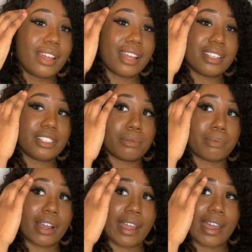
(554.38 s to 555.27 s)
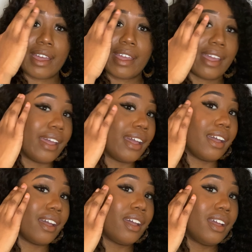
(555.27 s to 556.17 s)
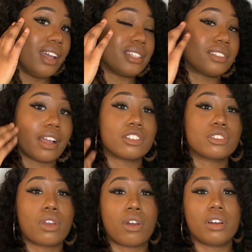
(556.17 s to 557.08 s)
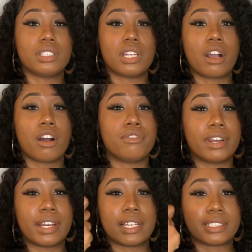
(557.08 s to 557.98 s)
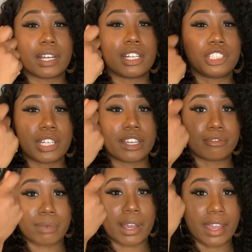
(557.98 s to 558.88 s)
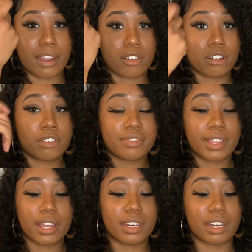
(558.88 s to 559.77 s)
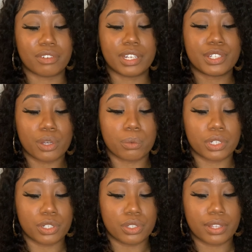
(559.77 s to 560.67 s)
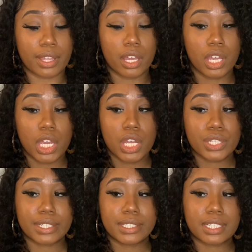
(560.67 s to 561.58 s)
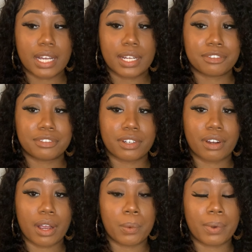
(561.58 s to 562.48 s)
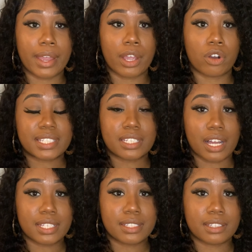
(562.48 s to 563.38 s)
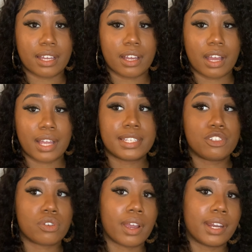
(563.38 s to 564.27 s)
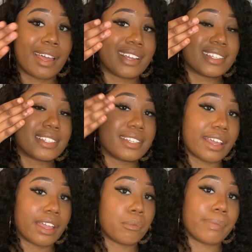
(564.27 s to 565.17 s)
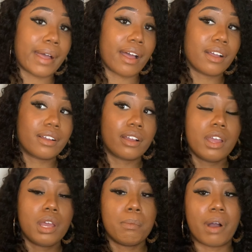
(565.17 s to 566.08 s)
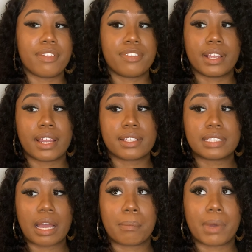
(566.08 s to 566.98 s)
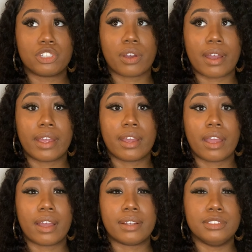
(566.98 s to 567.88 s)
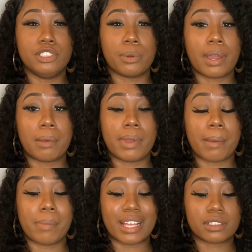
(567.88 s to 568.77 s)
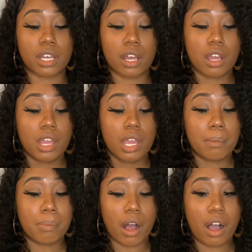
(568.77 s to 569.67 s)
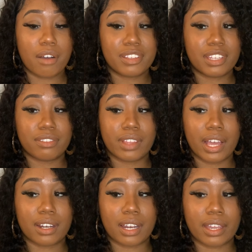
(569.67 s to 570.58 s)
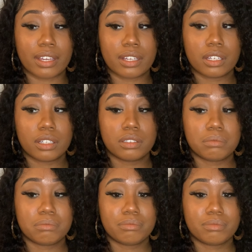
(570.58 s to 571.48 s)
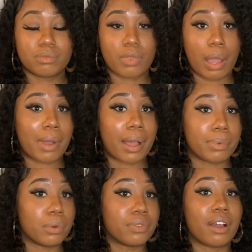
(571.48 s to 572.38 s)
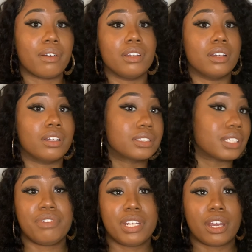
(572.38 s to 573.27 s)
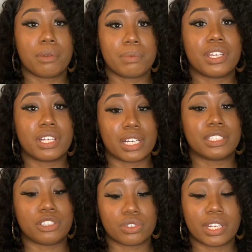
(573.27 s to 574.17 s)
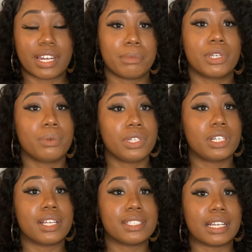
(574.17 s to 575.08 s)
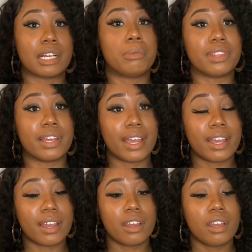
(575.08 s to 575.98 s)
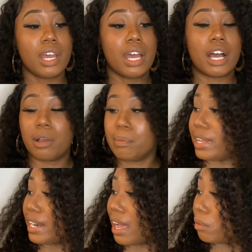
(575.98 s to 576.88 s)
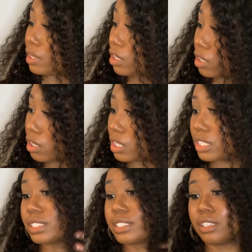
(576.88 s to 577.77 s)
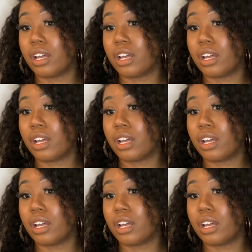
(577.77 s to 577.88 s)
my hair here, it's like so hard to like cover it unless like I shave my hair off there, and I really don't want to do that. So I need to kind of figure out a way of disguising that. I did try and like slick it back, but I think next time I might try it and do it a bit better. But other than that, like, I'm happy with how it looks. I really hope that you guys enjoy it. Let me know what you guys think about the hair, and how it looks.